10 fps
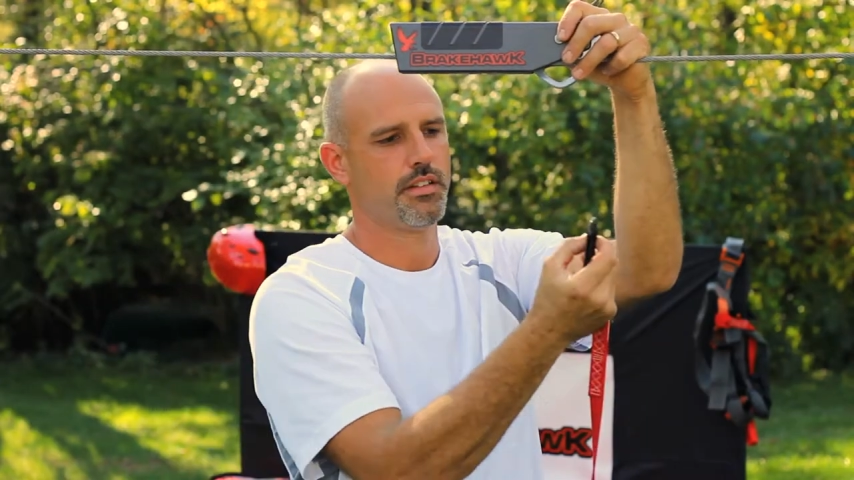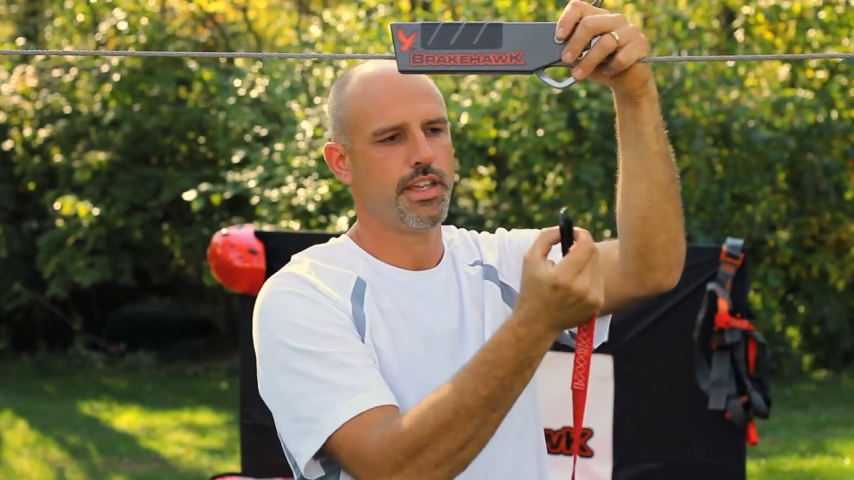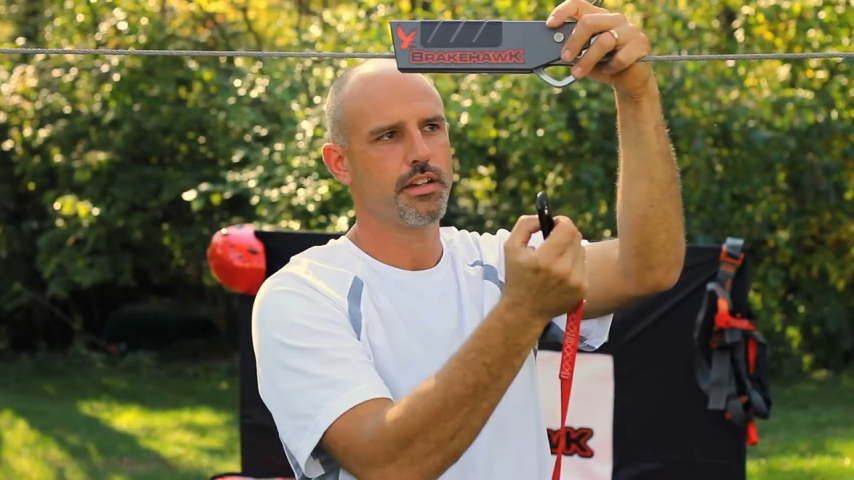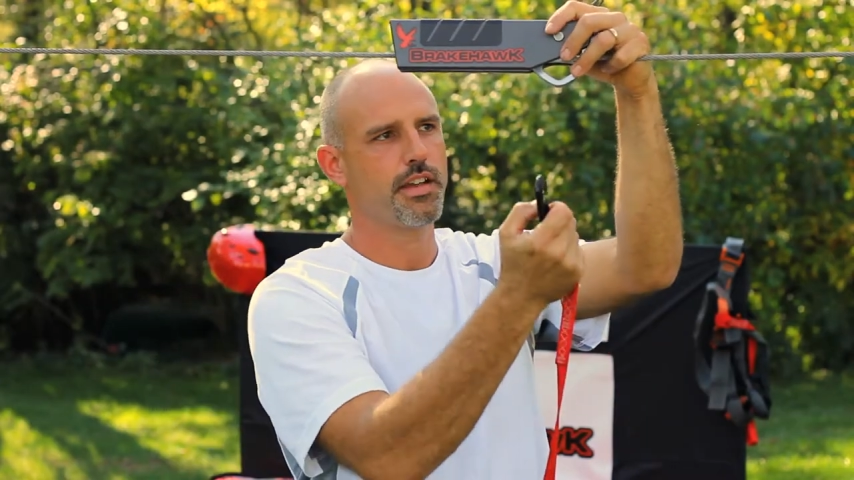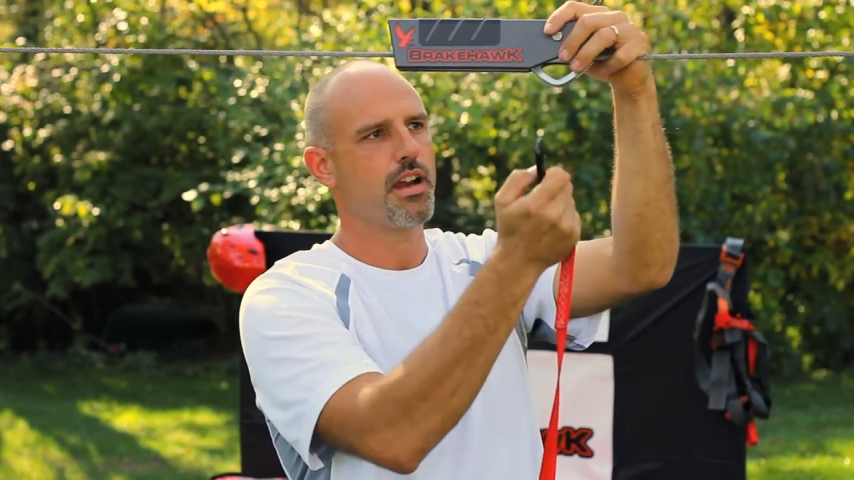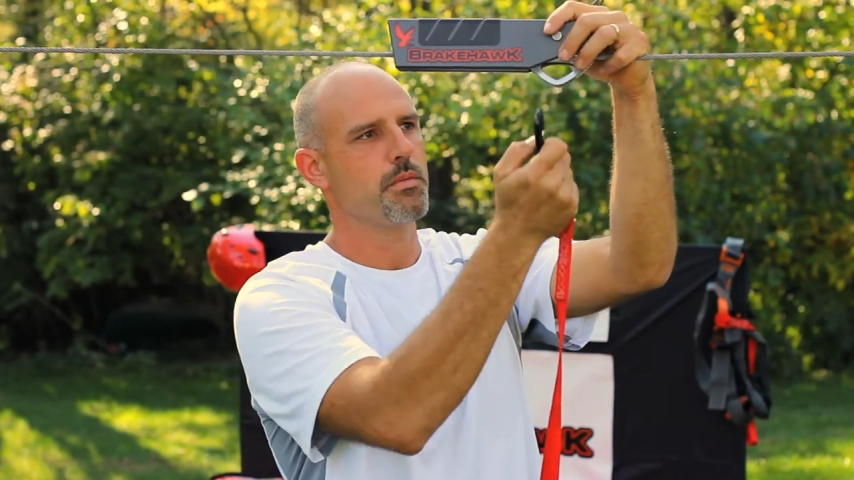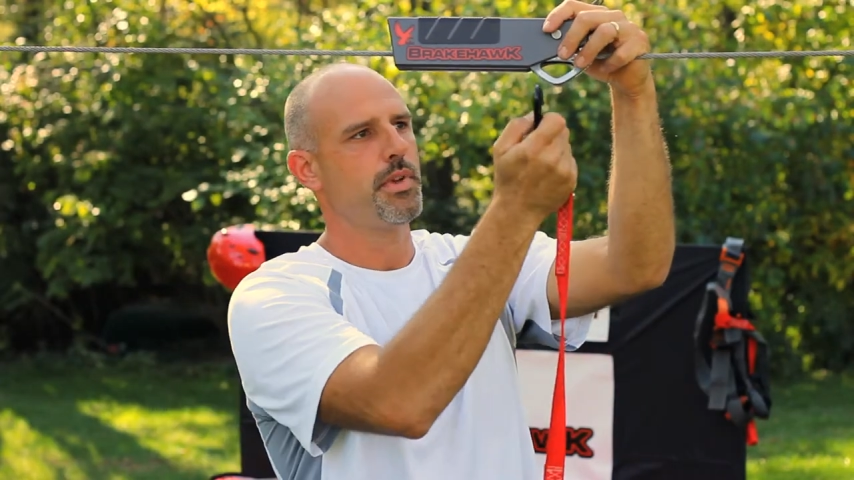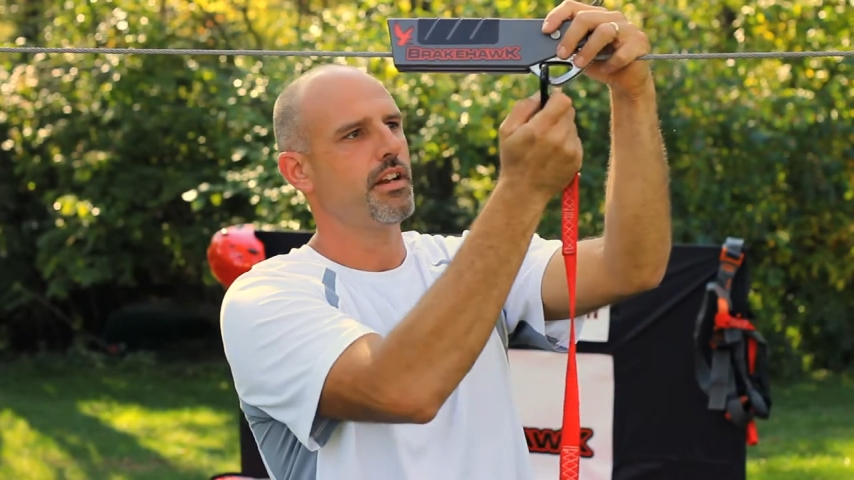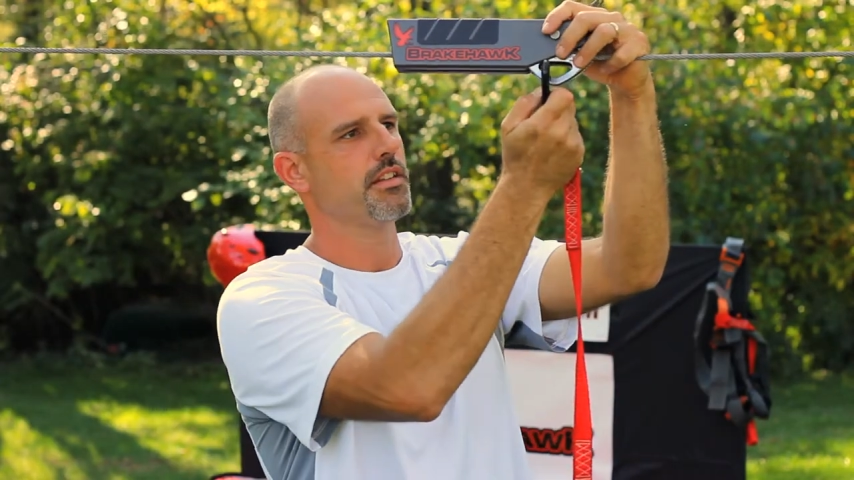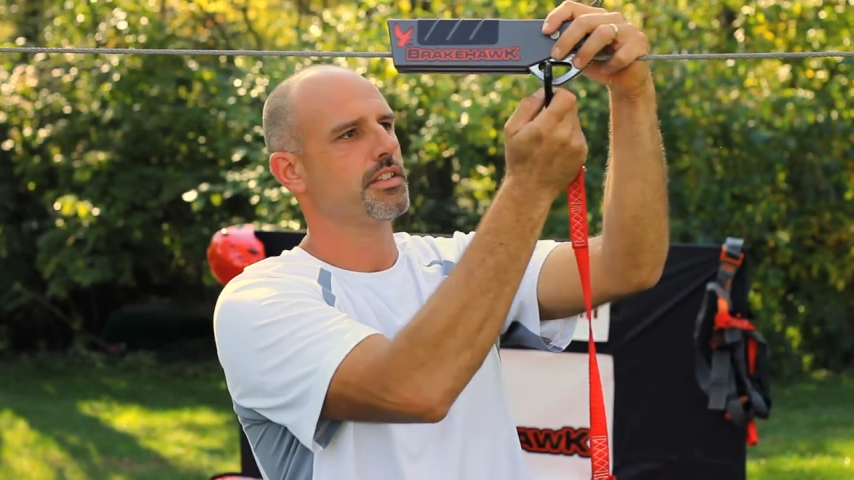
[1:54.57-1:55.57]
Take your
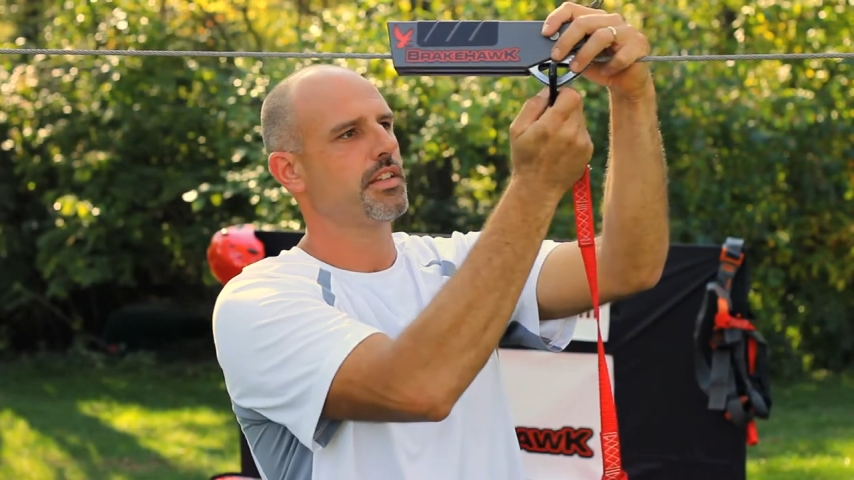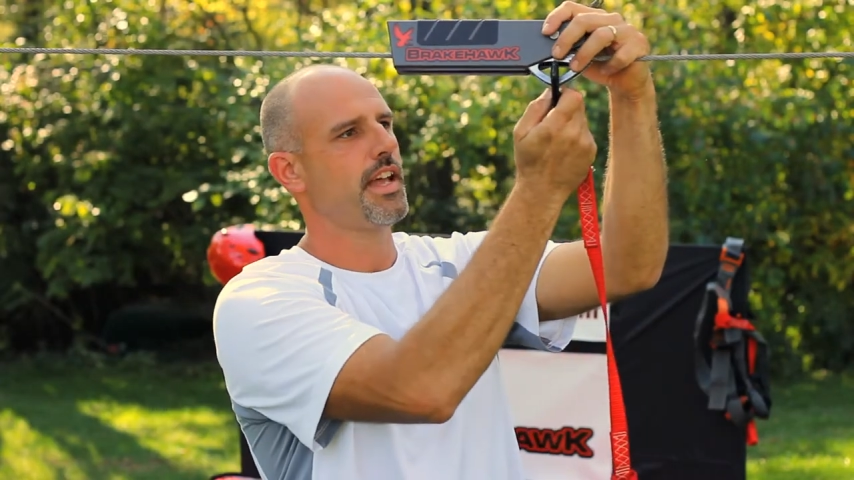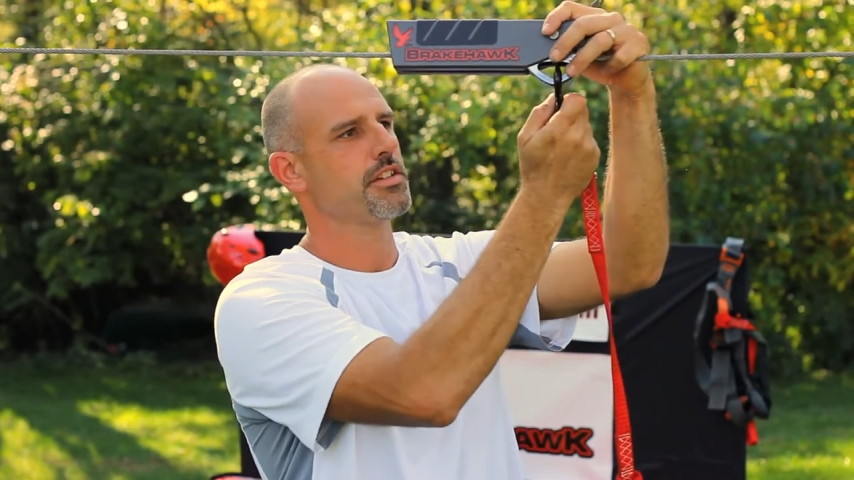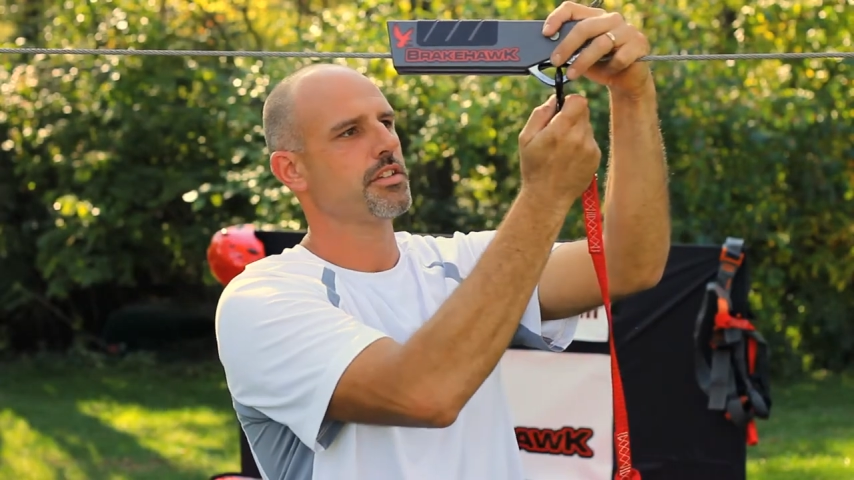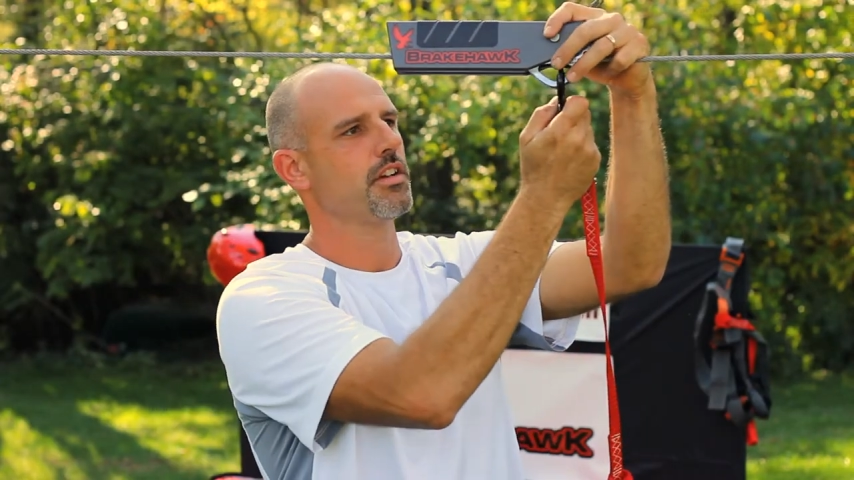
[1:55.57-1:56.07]
carabiner that's attached